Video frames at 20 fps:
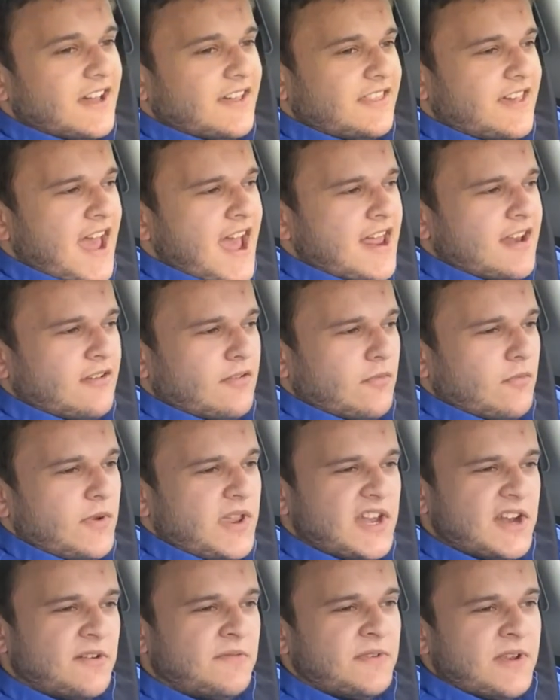that
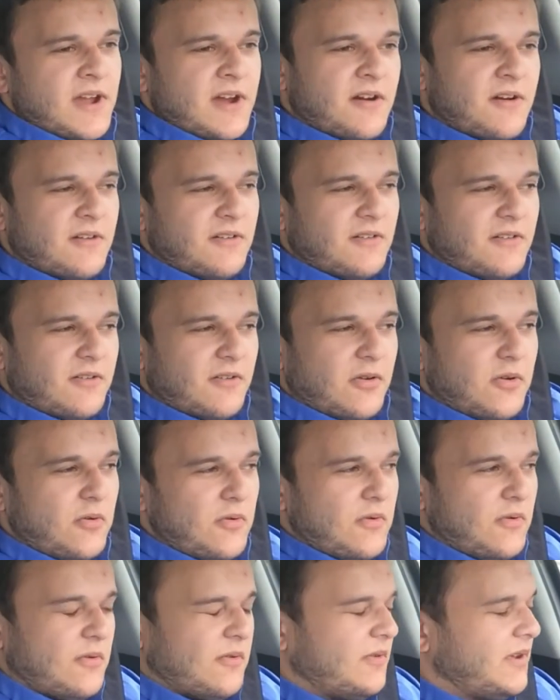we don't know
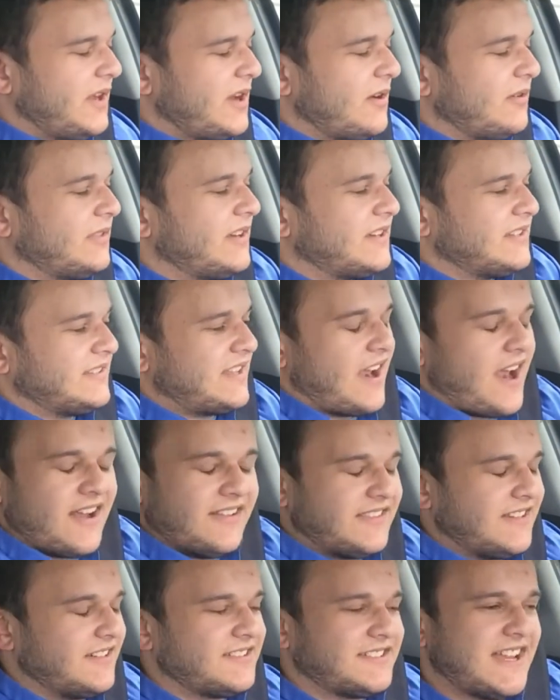who, you know,
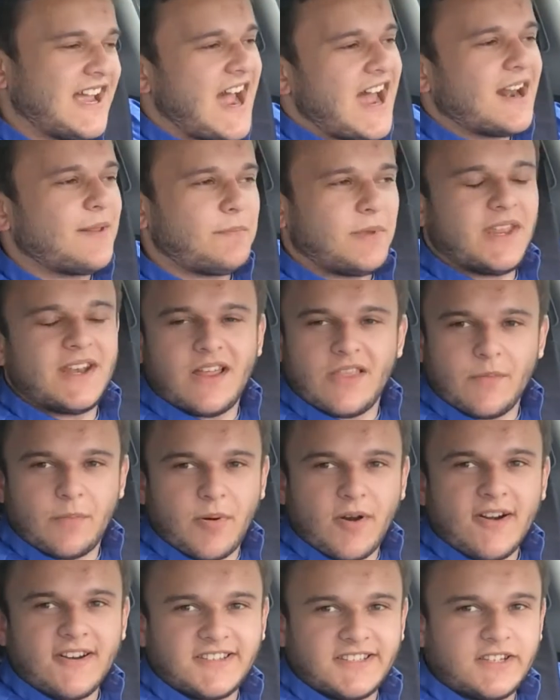there's got to be another
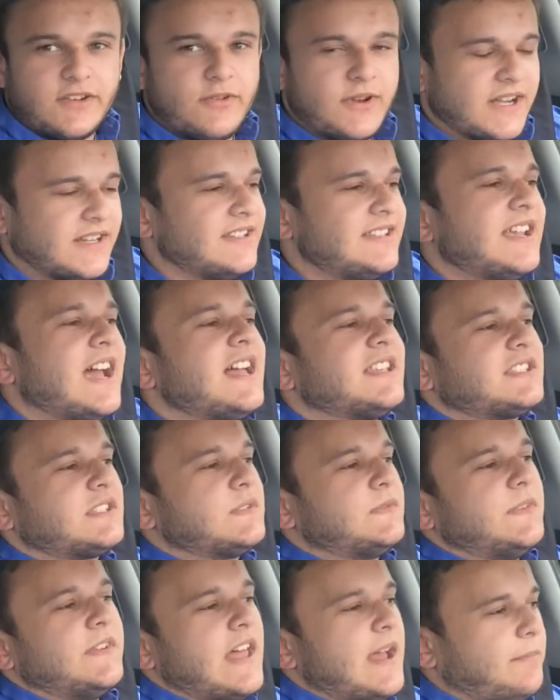person who
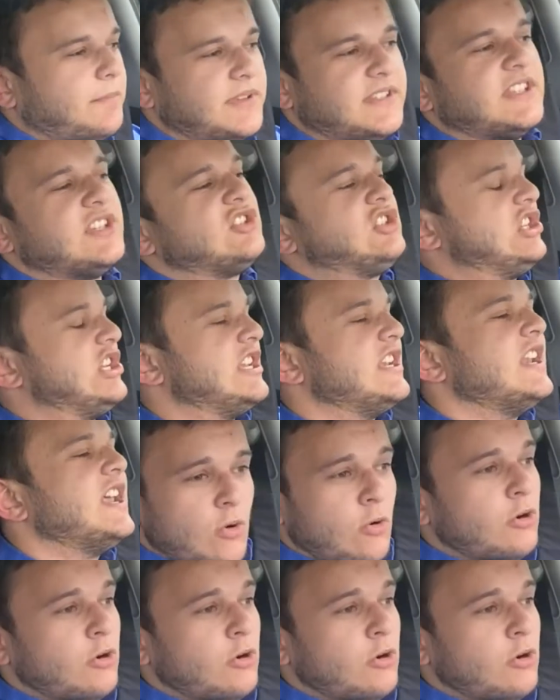contests for that position.